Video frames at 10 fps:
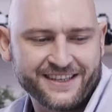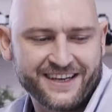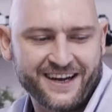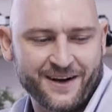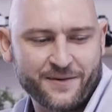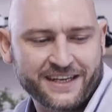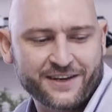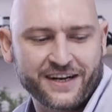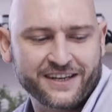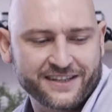I want to get
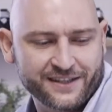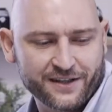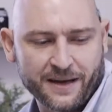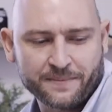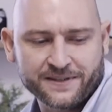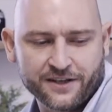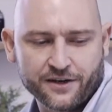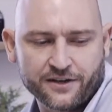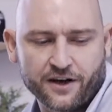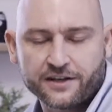right into the
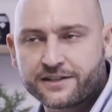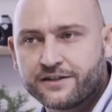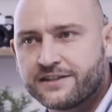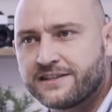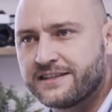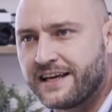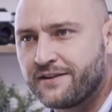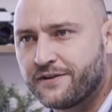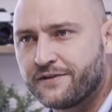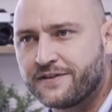episode. Ask you just a
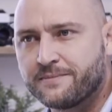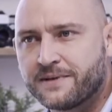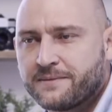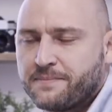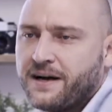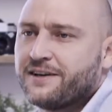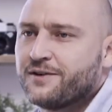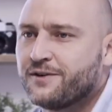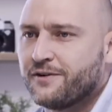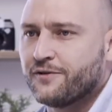10-15 minute
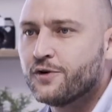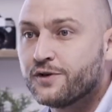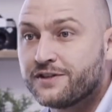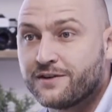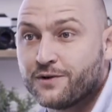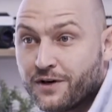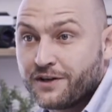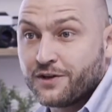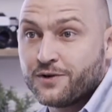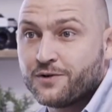bio of who are
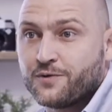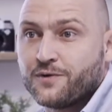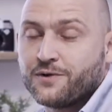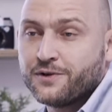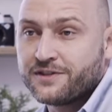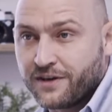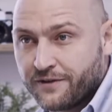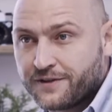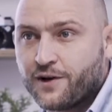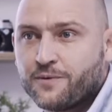you? Who's
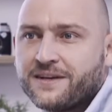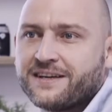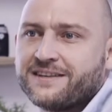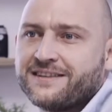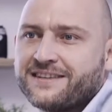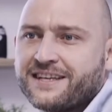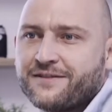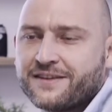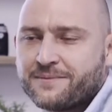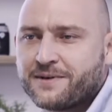Grabtobian? Give
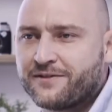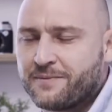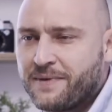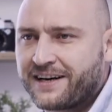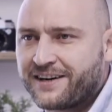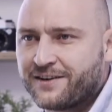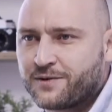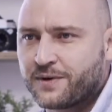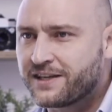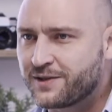us a bit of a background.
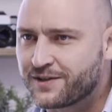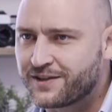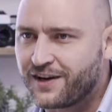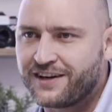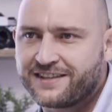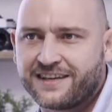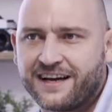Where did you start?